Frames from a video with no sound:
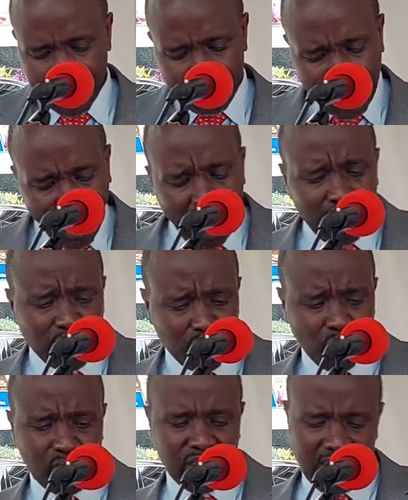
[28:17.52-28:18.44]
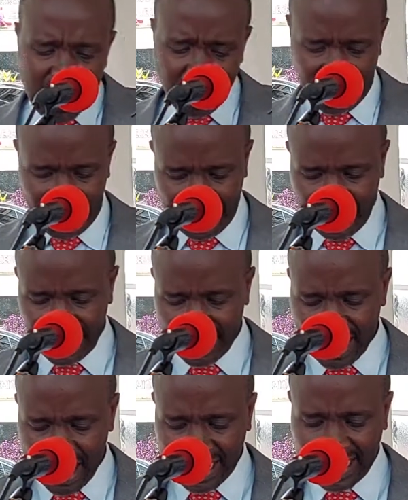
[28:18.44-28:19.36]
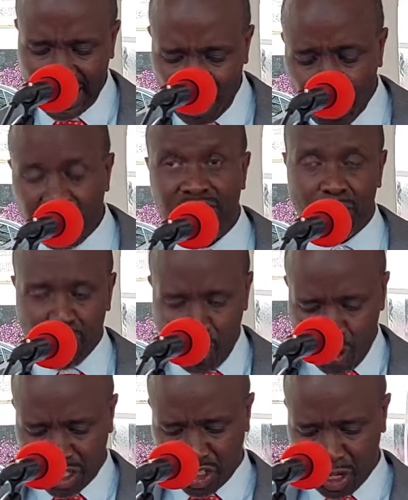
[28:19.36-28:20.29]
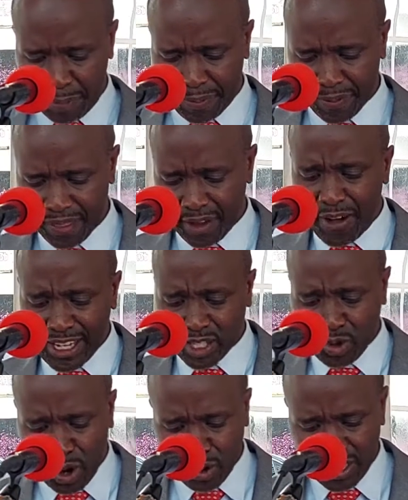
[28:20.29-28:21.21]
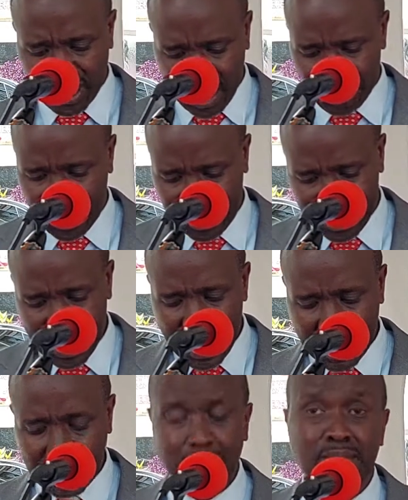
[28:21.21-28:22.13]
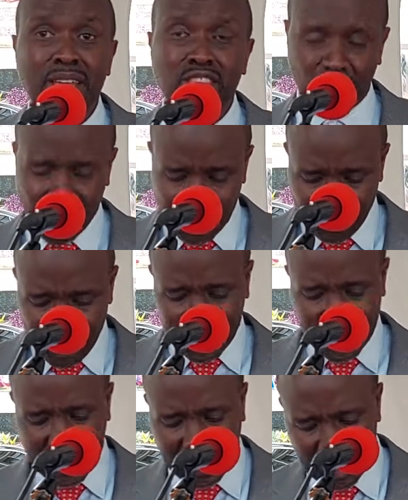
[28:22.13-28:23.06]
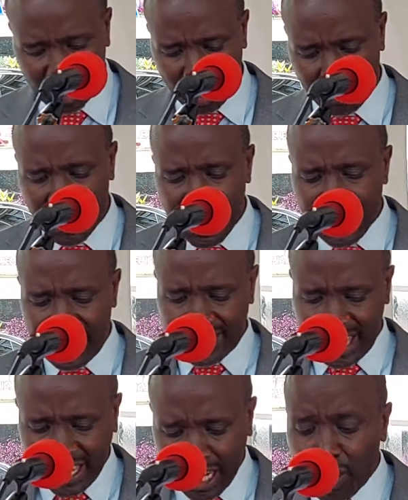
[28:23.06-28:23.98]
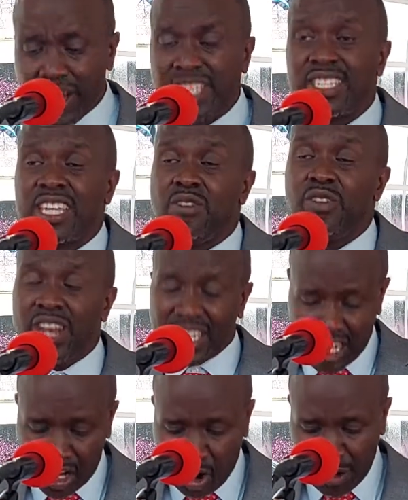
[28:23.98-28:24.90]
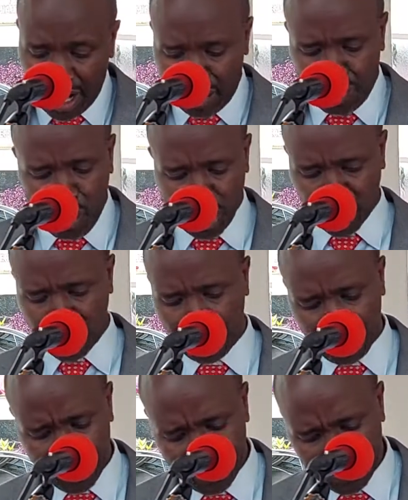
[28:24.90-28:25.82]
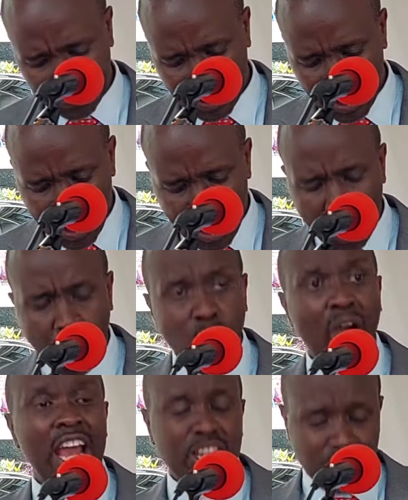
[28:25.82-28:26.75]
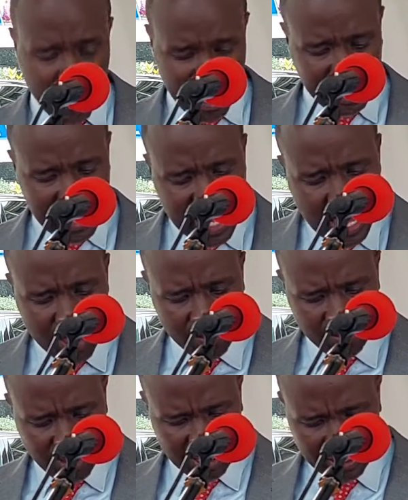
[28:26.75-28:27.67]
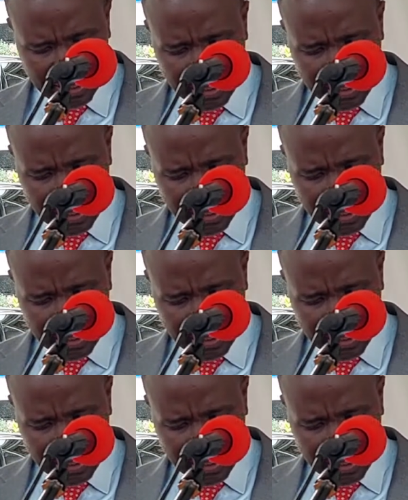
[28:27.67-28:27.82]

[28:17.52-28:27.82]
But also giving as an honorable worship. The first one was giving as a means of advancing the kingdom. The second one is giving as an honorable worship. Why do we give?